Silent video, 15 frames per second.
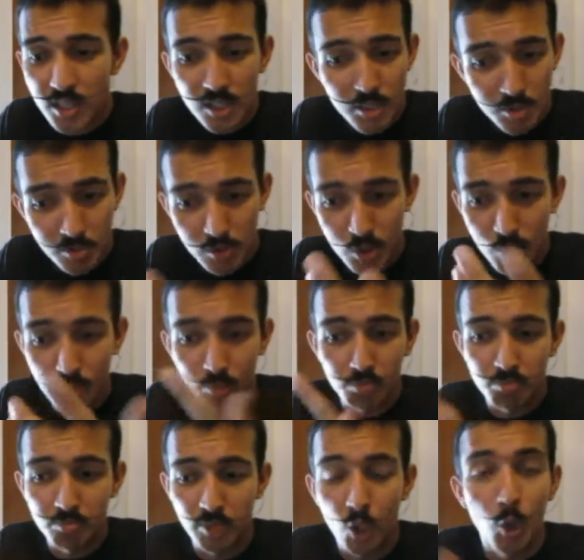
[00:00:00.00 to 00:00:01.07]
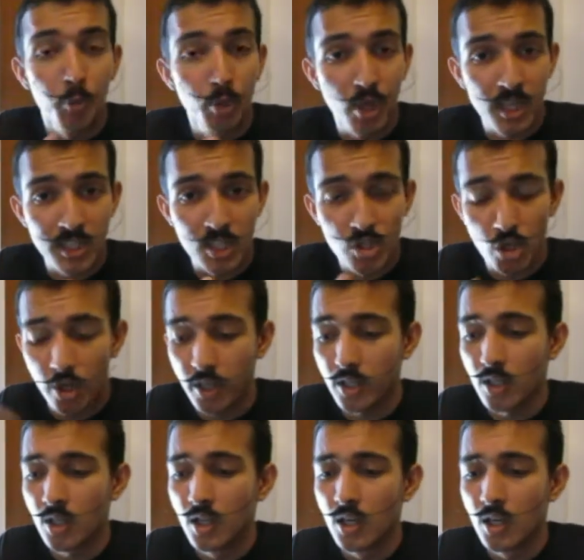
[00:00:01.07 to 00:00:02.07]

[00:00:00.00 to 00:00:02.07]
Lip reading: so I hope you guys enjoy it.